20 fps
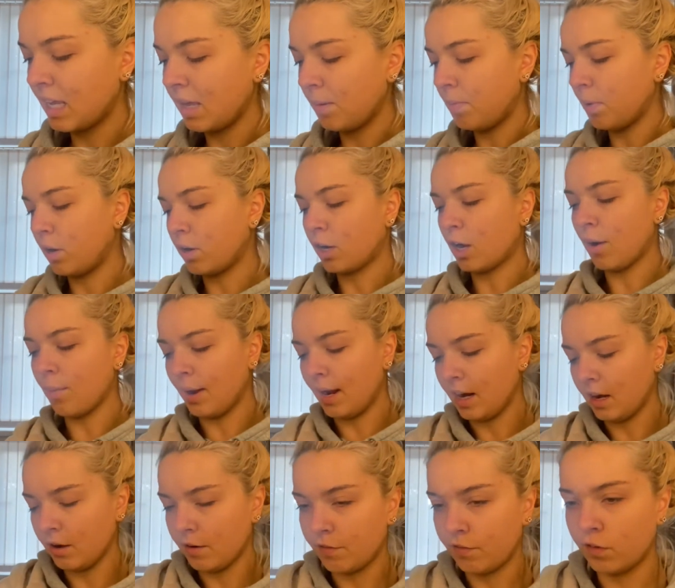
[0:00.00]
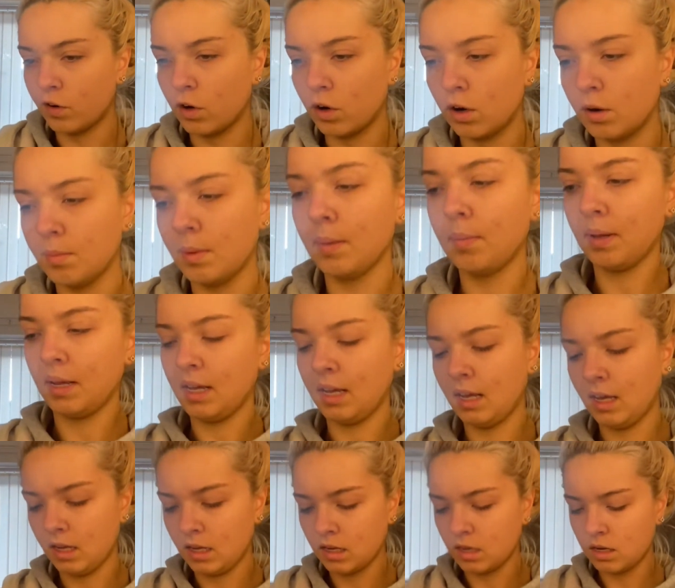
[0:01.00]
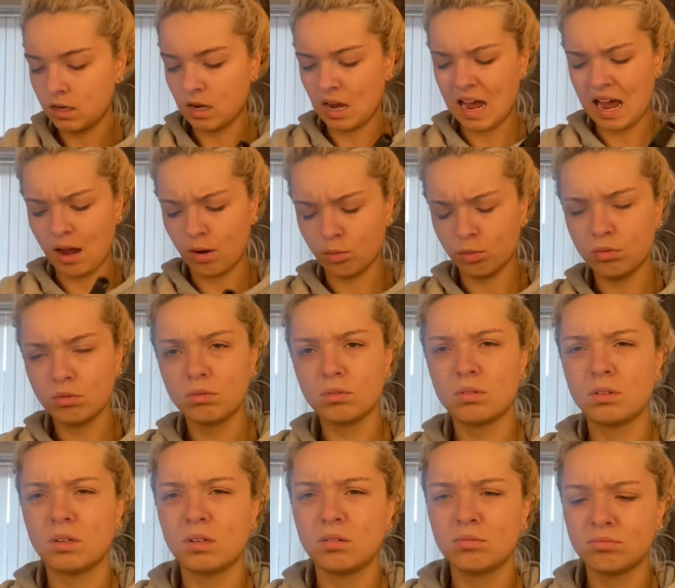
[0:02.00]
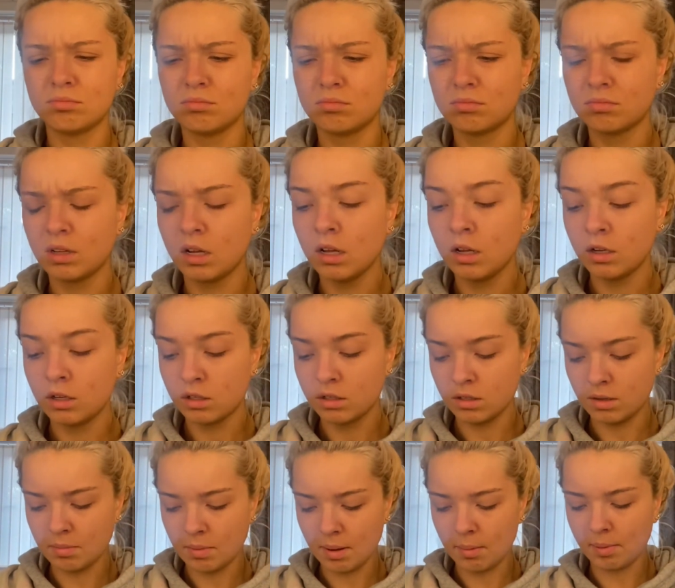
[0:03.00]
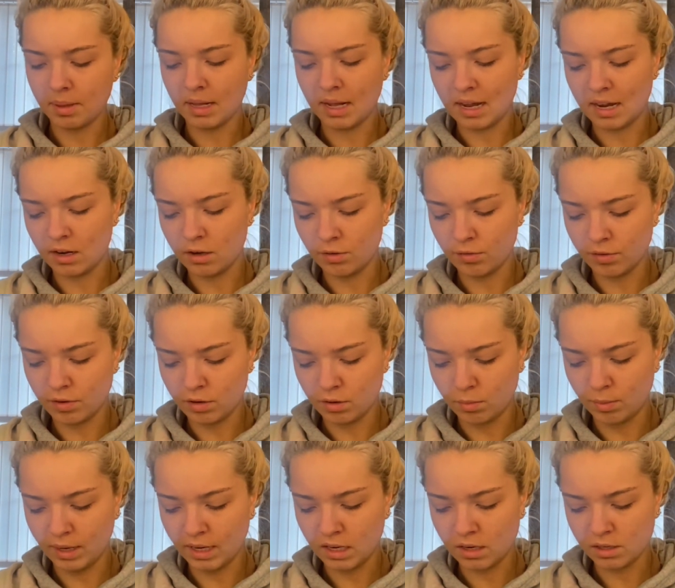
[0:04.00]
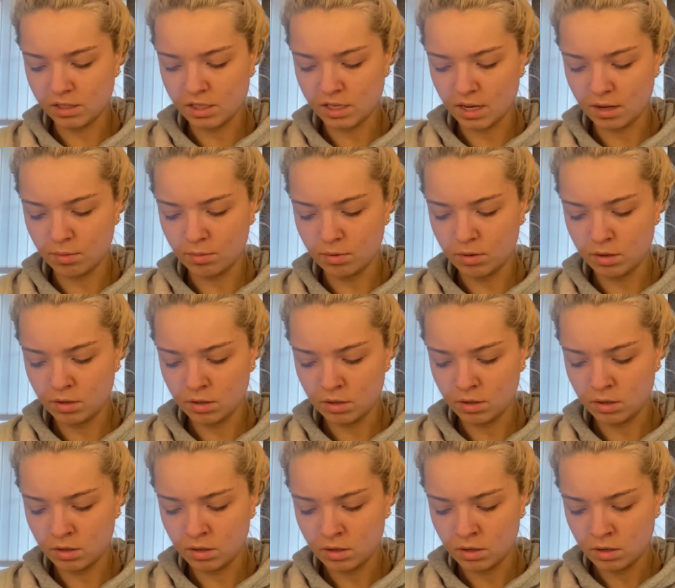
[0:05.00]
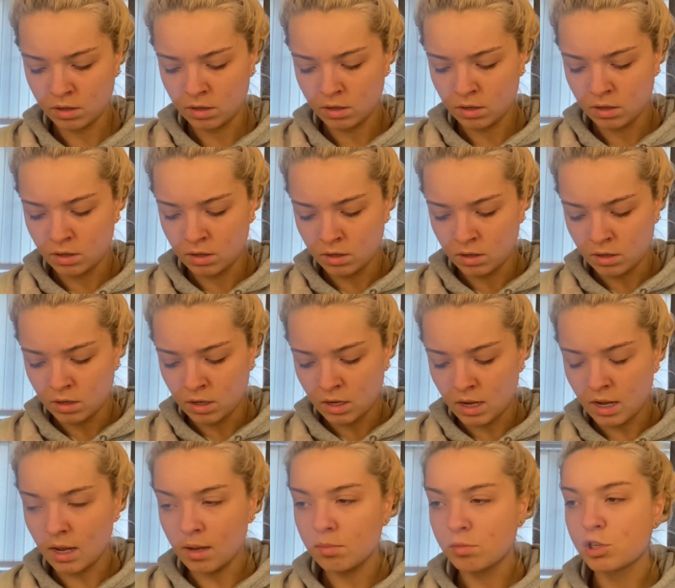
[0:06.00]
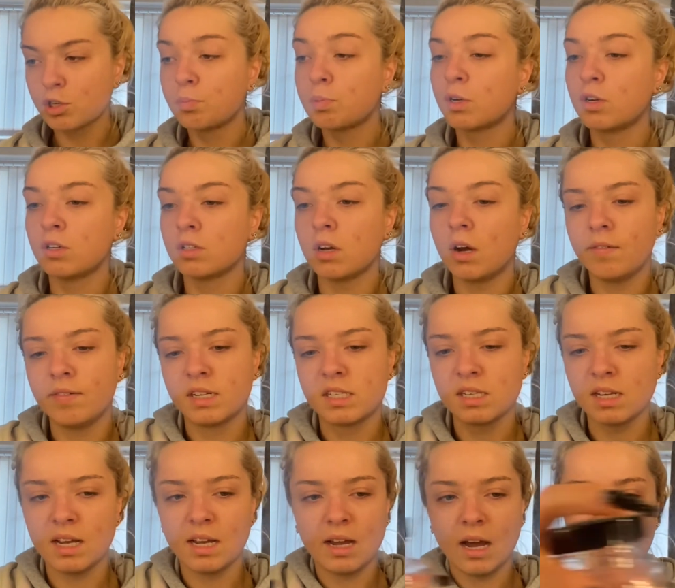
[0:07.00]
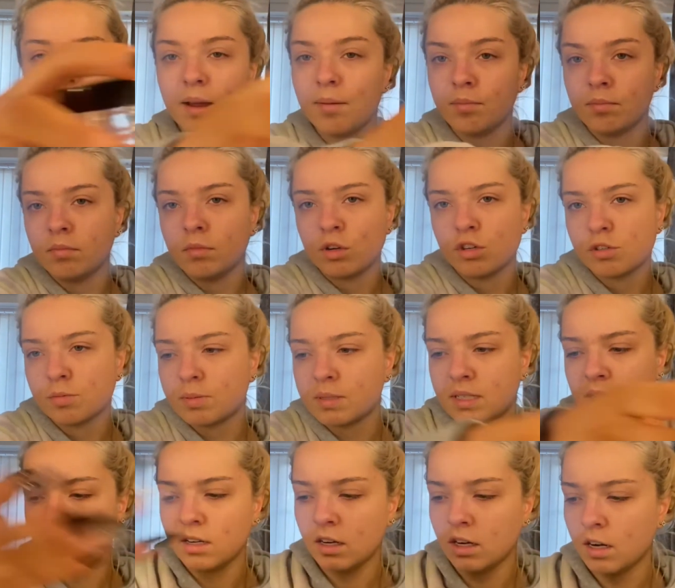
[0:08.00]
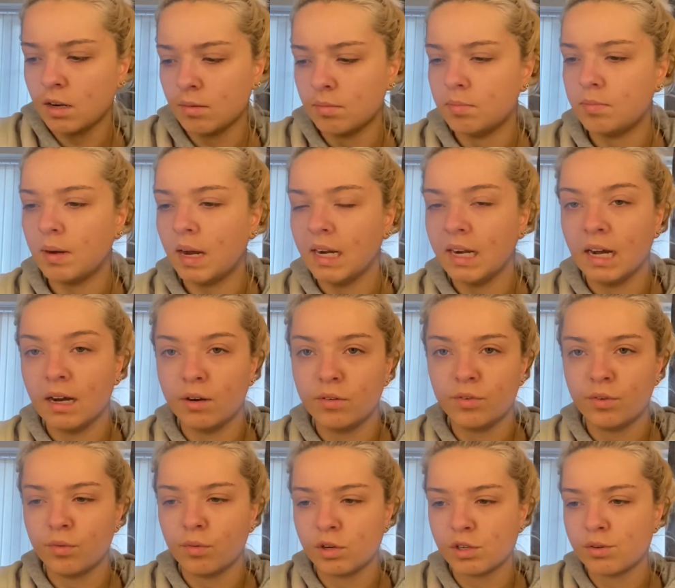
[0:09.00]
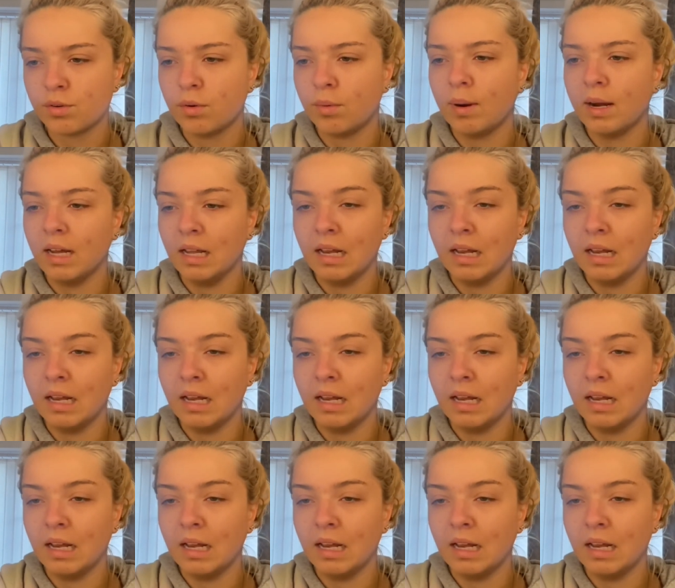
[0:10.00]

it ongoing for maybe, ow, maybe like another week or two. Um, just because obviously I'm 100%, you know, by now if you've watched for a while,